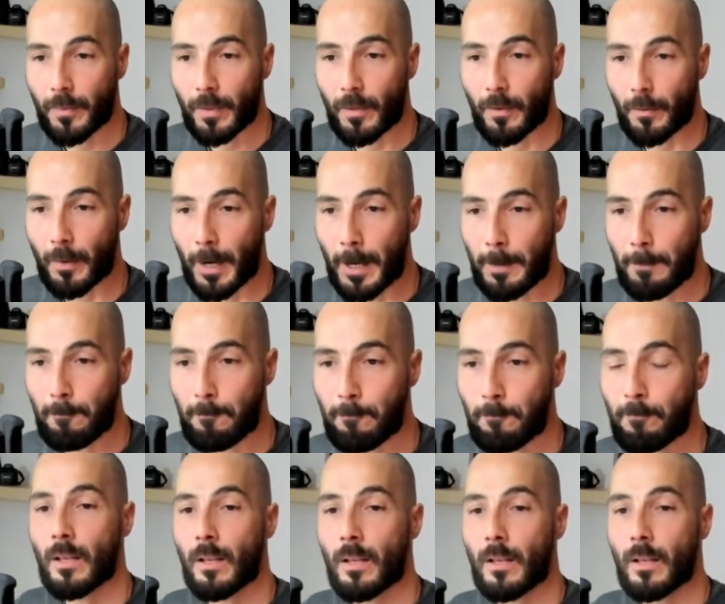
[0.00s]
right?
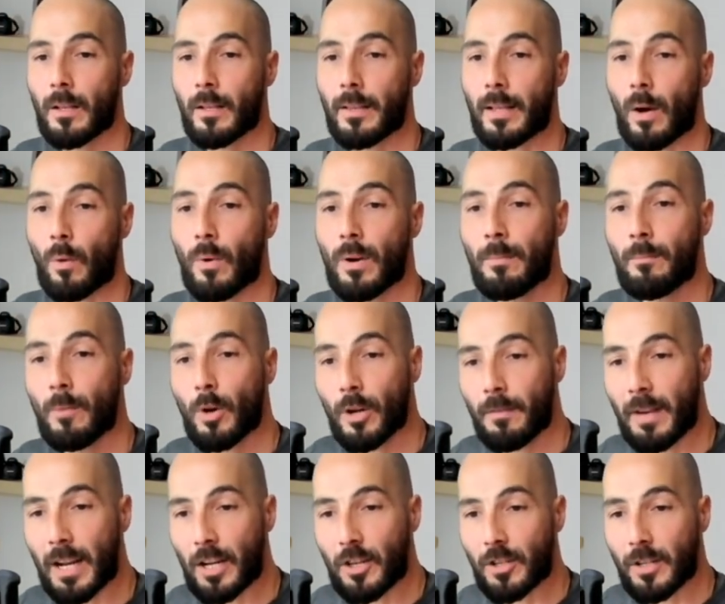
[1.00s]
Now, when
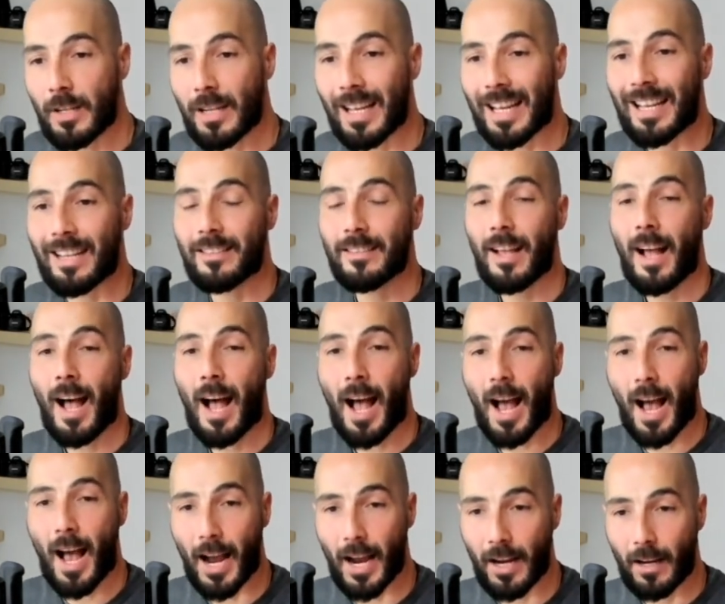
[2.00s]
motivation is
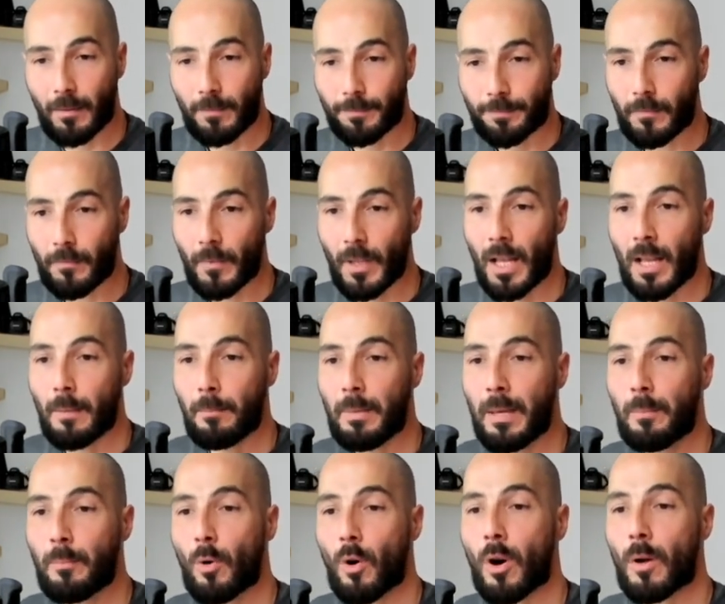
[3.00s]
high,
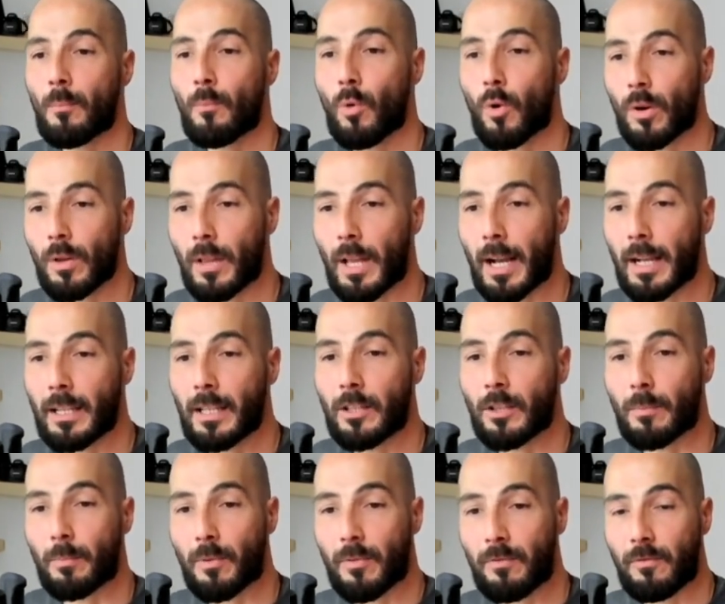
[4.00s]
people are more likely to
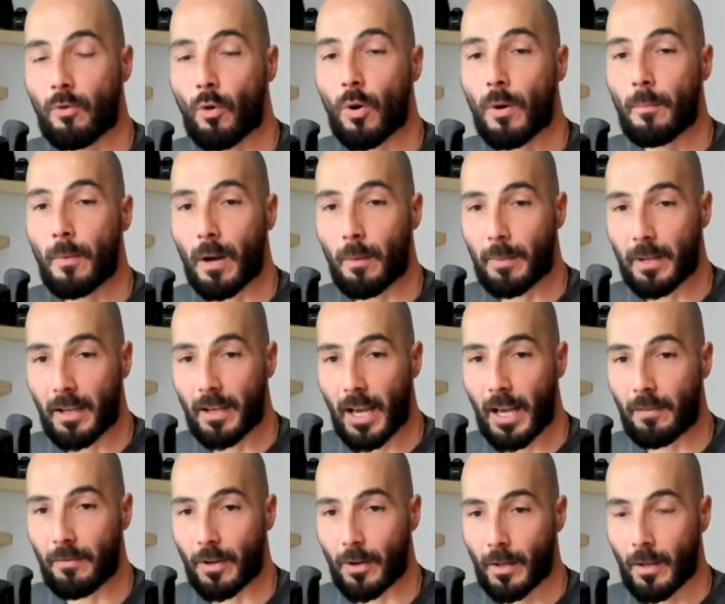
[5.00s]
perform a
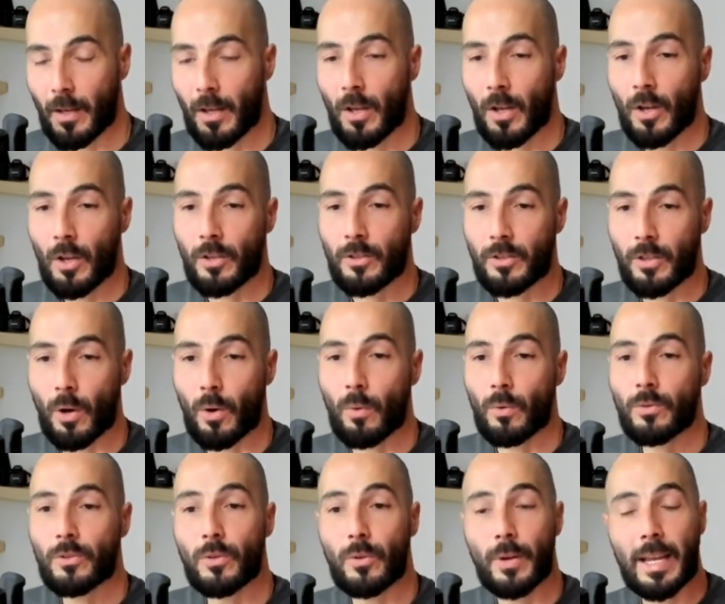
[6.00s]
behavior. So
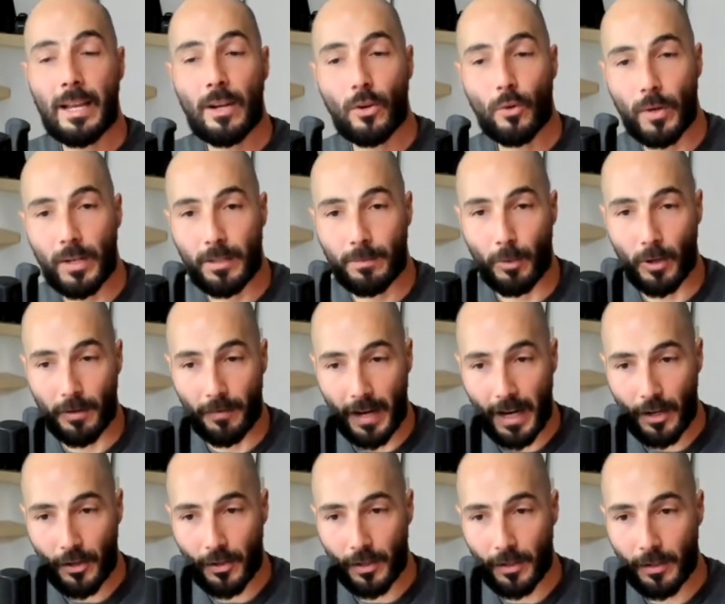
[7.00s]
to increase
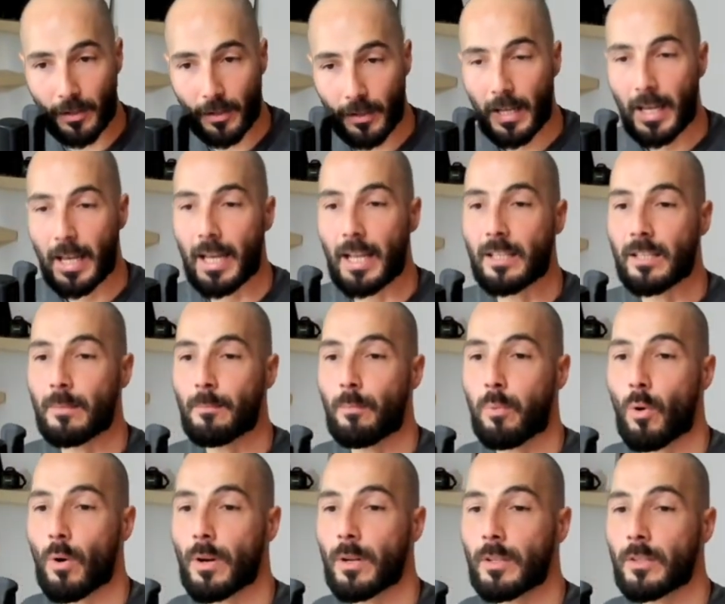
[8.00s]
motivation, it's
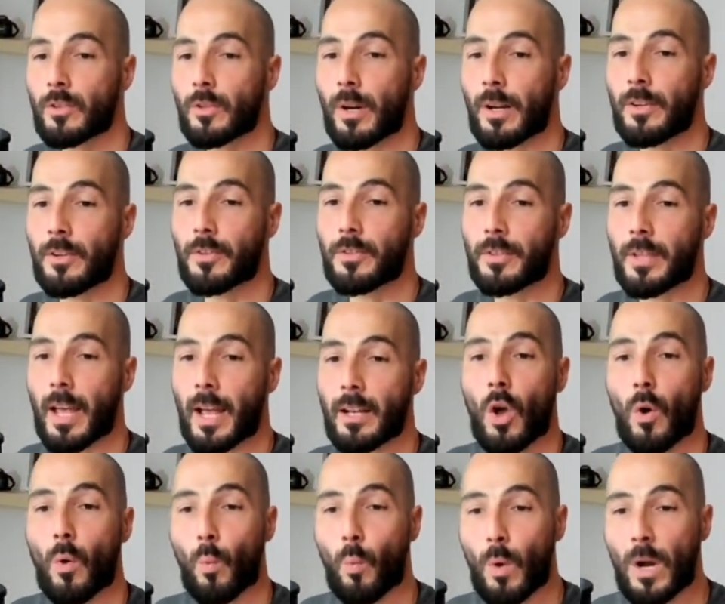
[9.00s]
important to understand
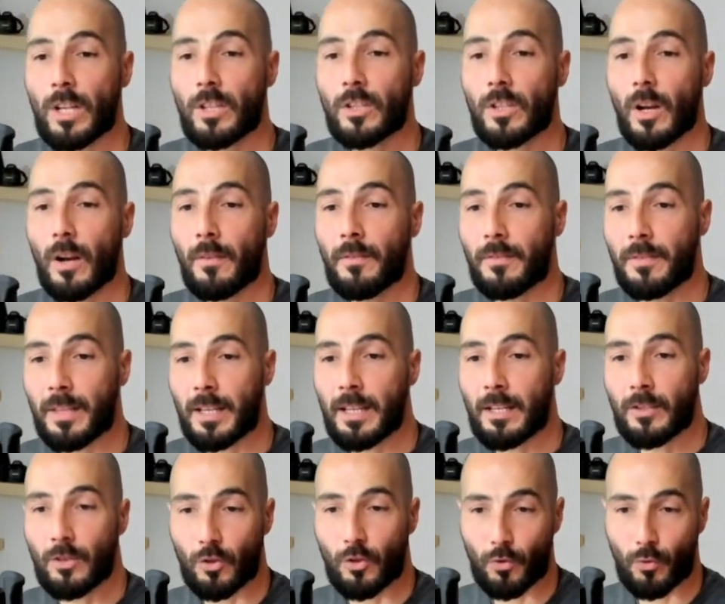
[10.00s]
which of
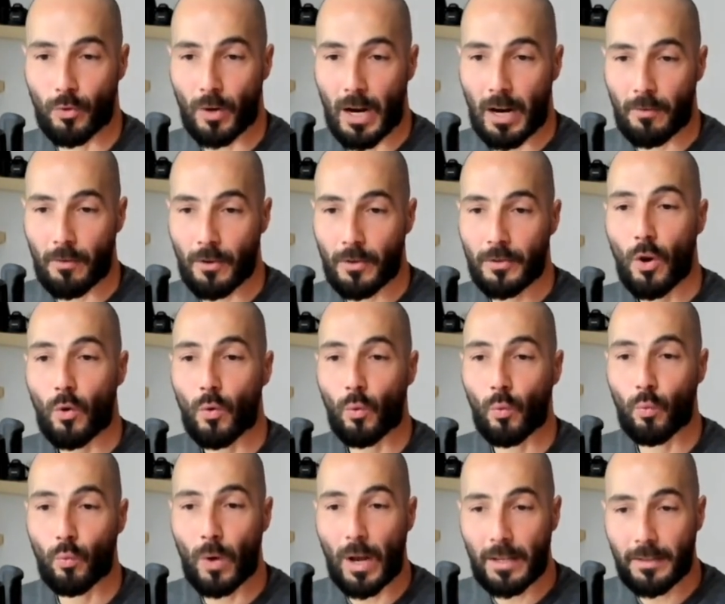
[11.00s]
these drivers
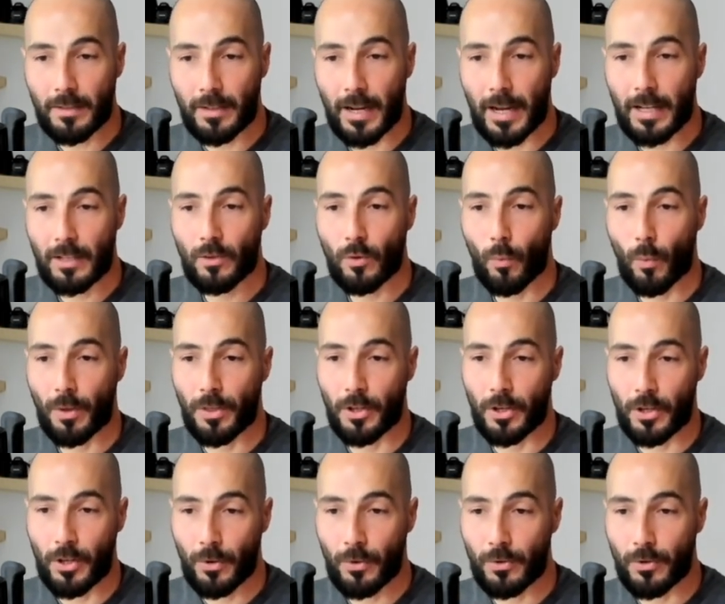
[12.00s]
resonates with the
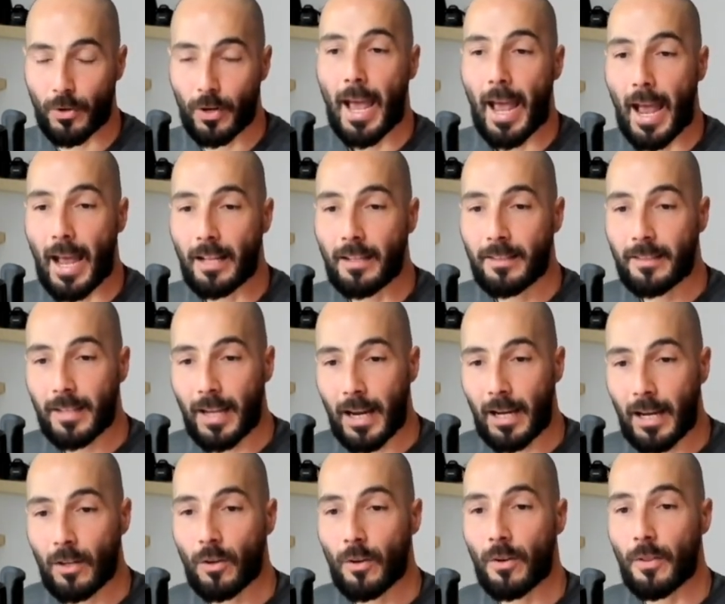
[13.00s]
user and
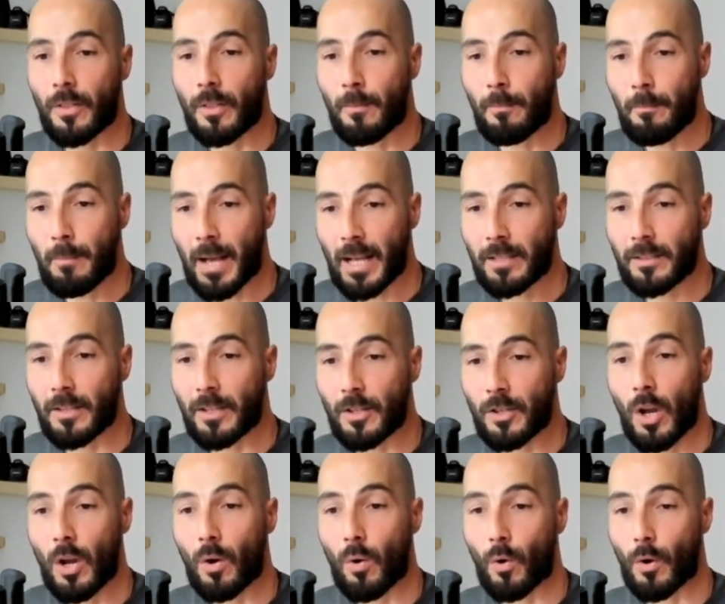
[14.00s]
tailor the
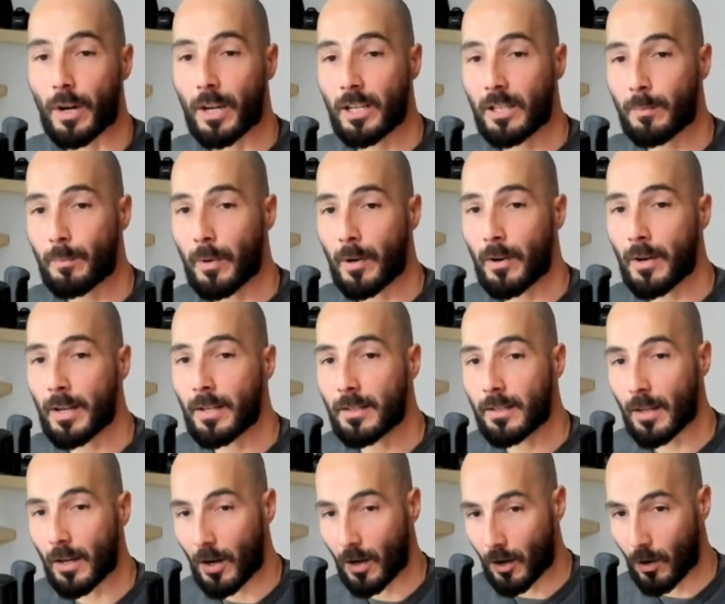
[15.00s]
message or experience
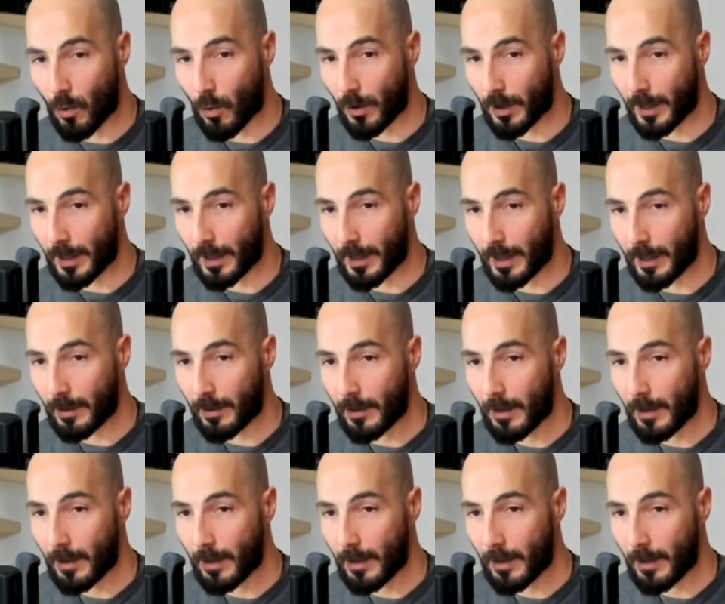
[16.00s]
accordingly.